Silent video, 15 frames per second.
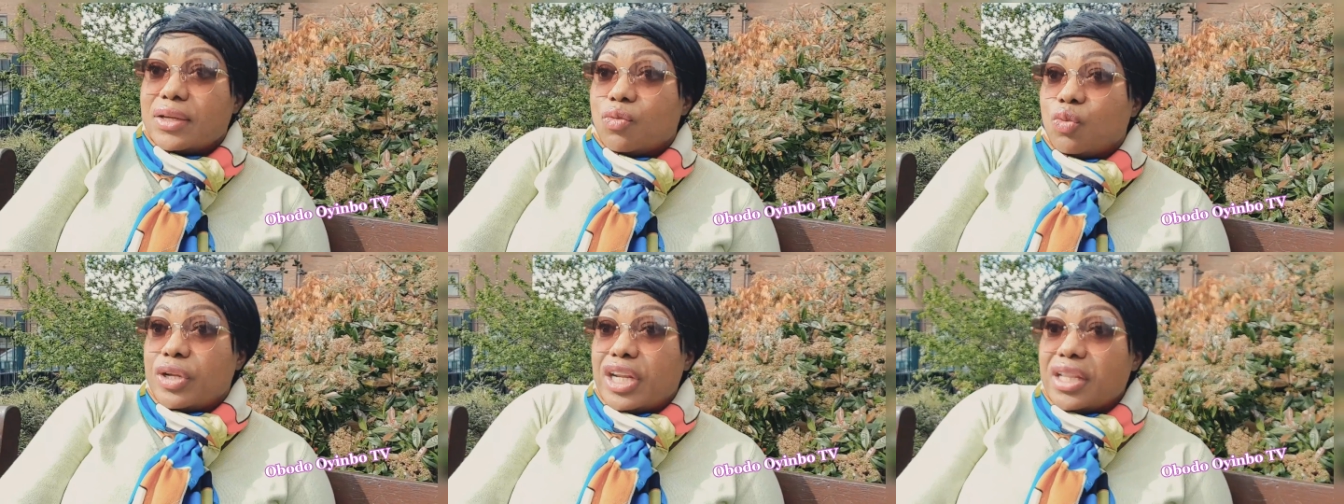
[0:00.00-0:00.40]

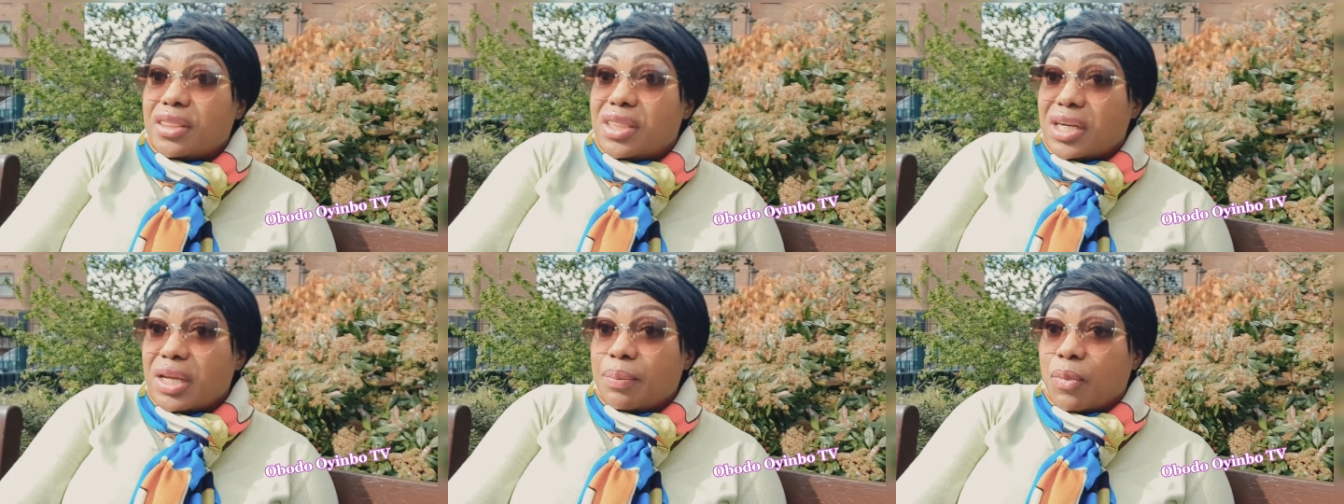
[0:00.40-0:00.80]
within
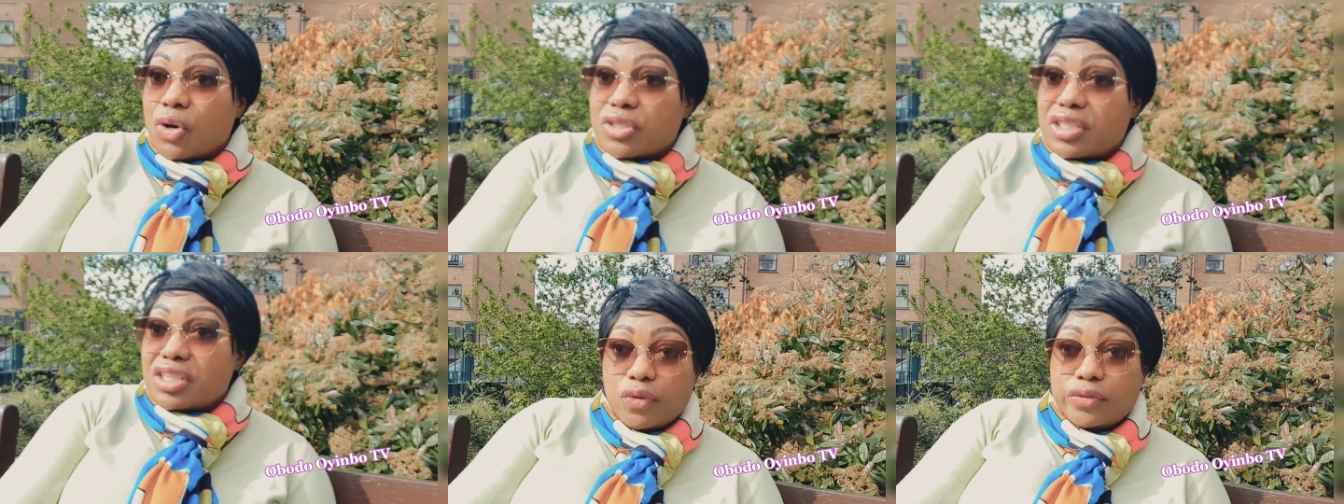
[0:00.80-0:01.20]
3
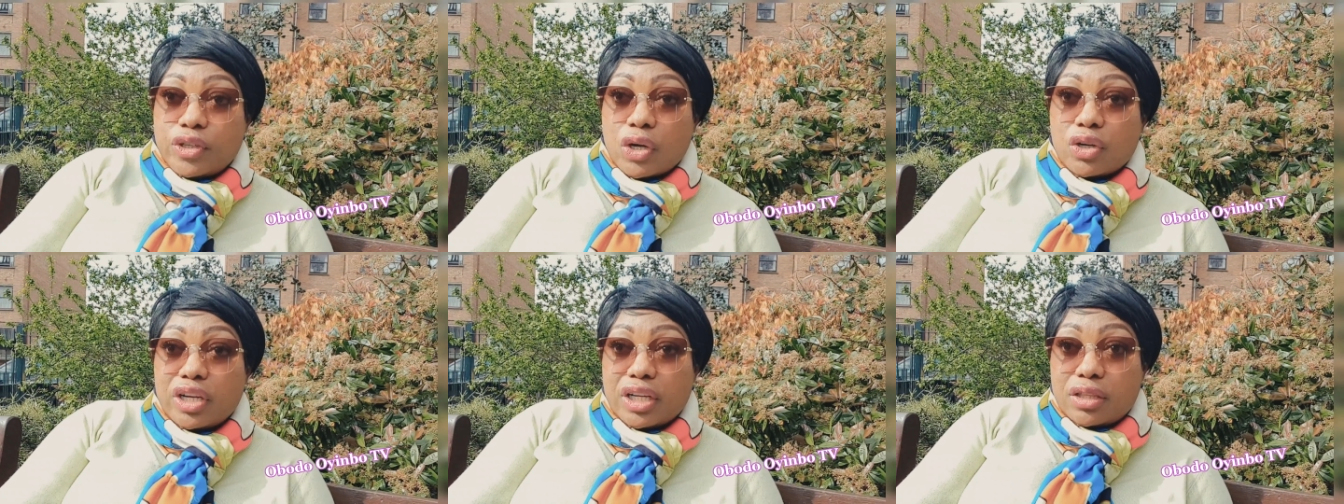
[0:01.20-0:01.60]
months, we
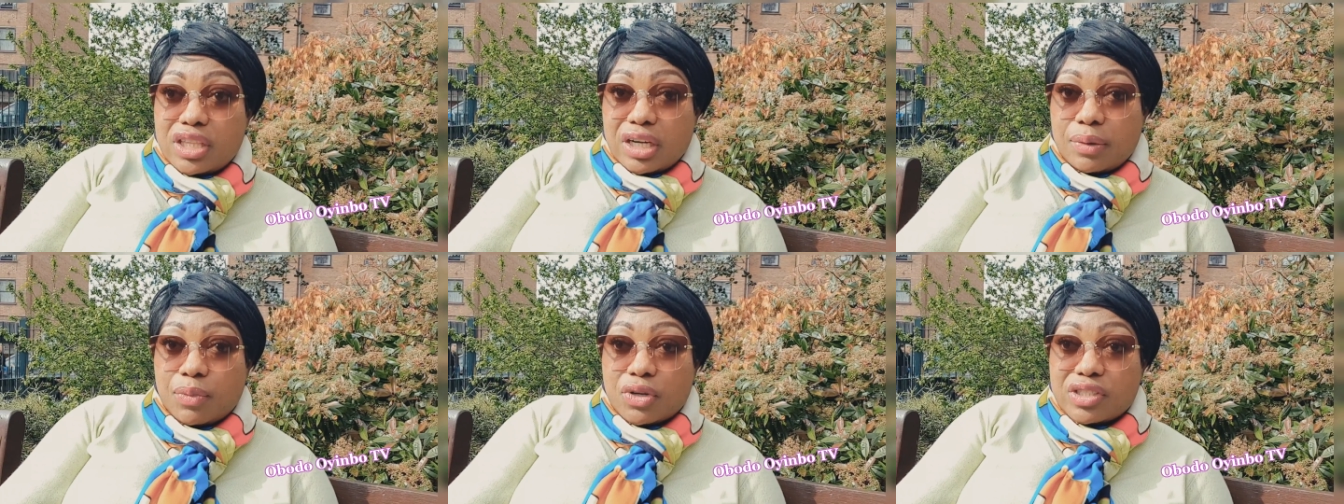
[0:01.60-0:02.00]
don't only
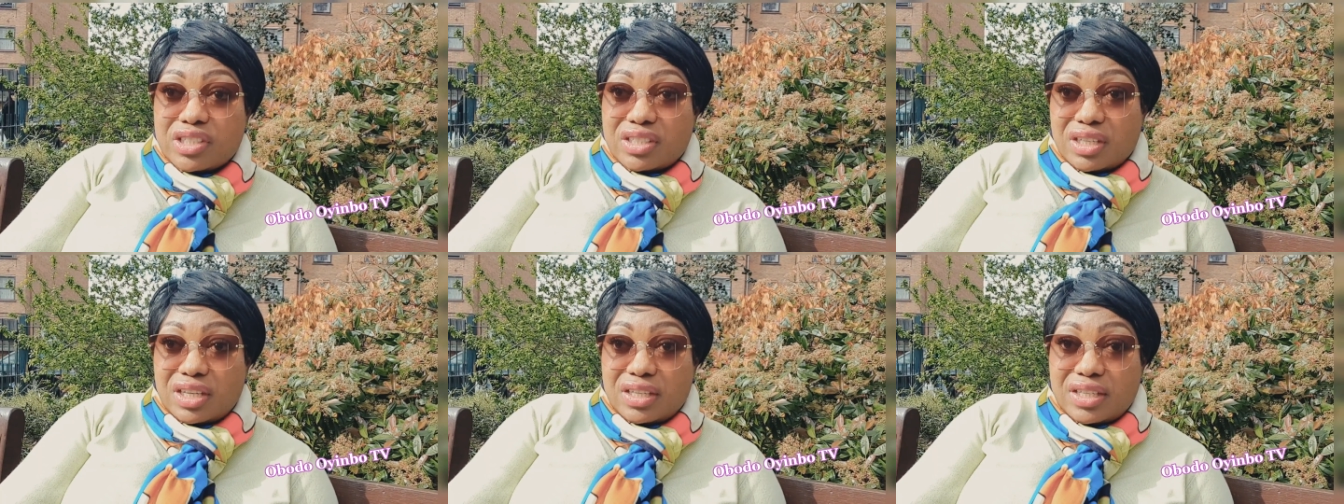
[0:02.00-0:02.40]
3
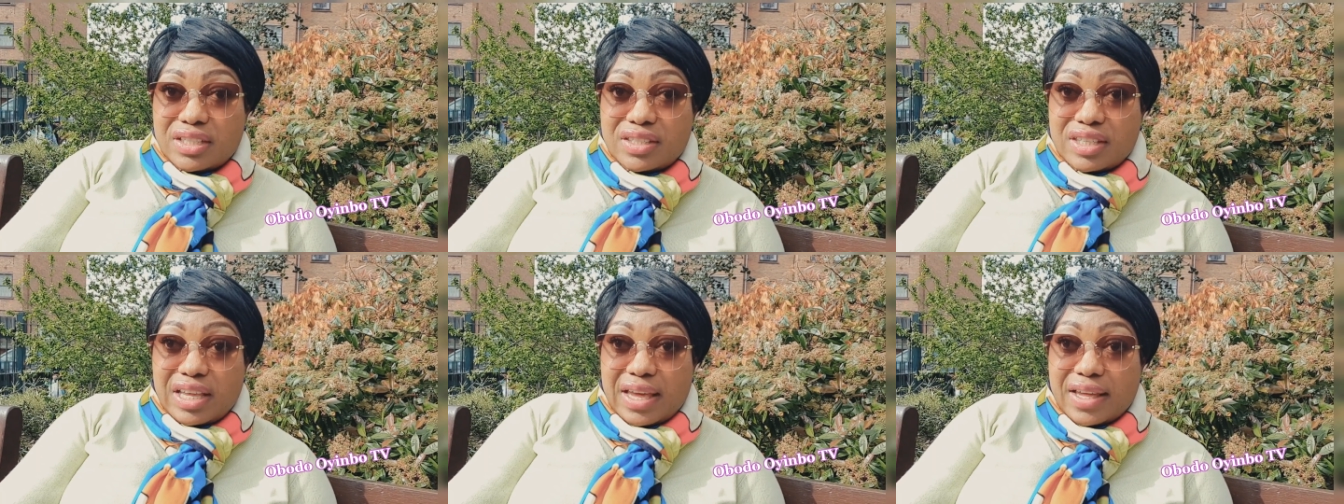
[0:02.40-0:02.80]
months in
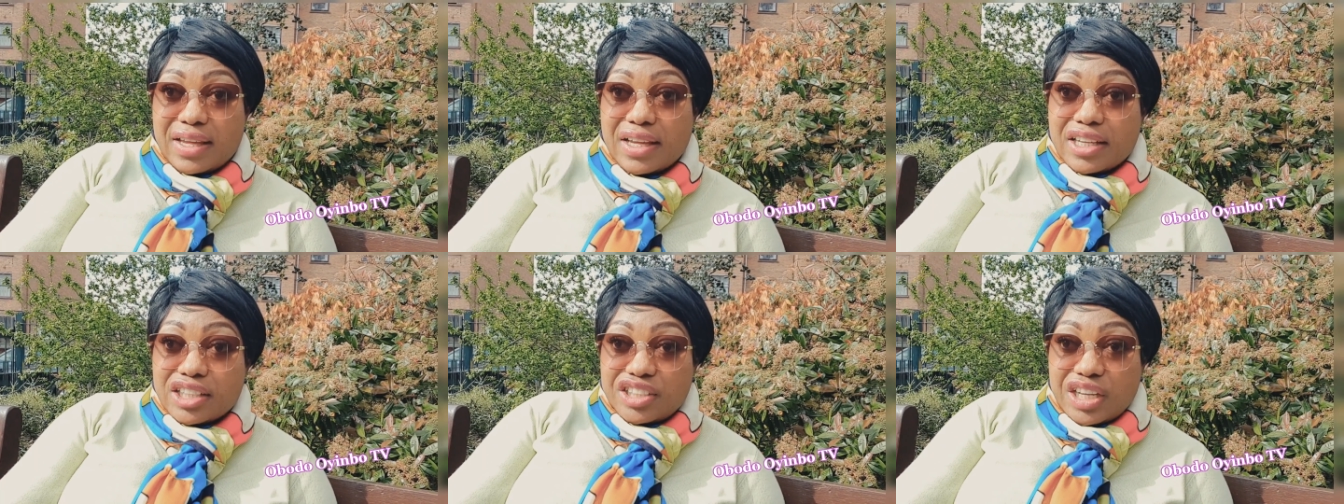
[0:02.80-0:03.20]
this year,
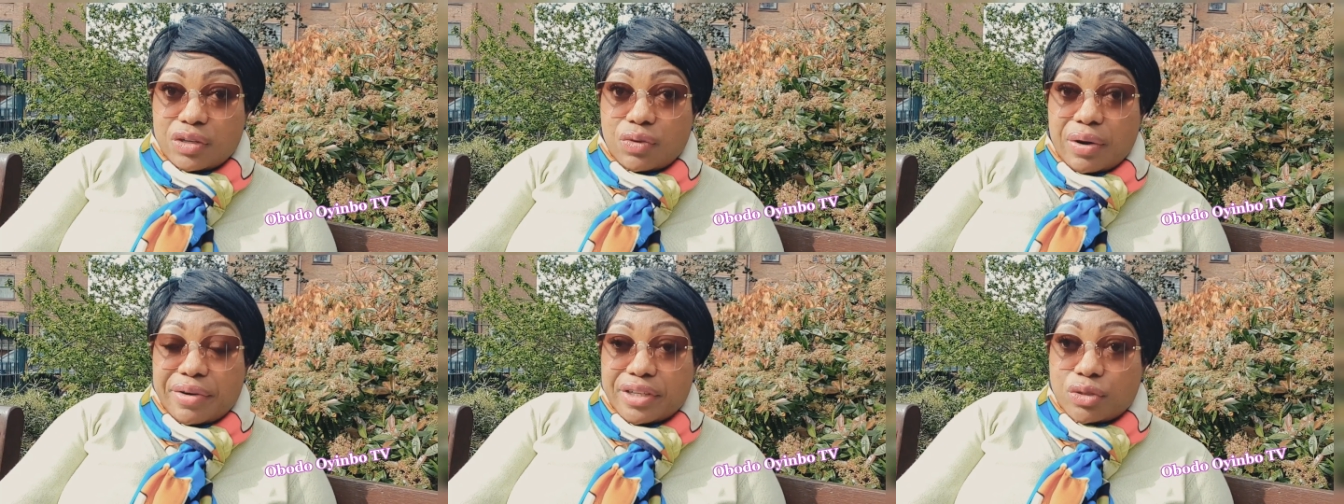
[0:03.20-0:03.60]

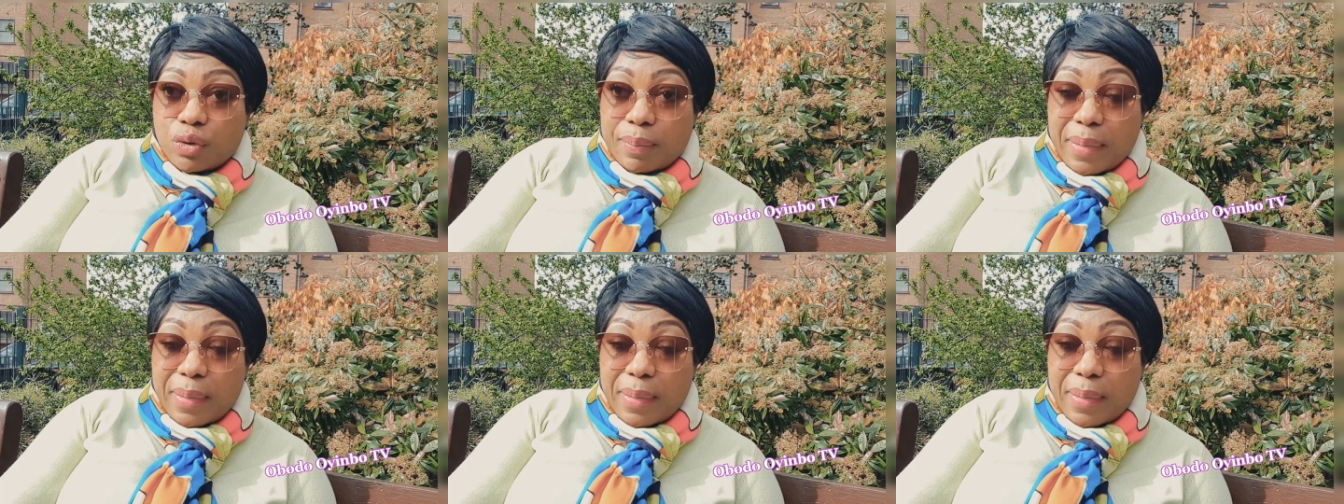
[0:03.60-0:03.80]
January to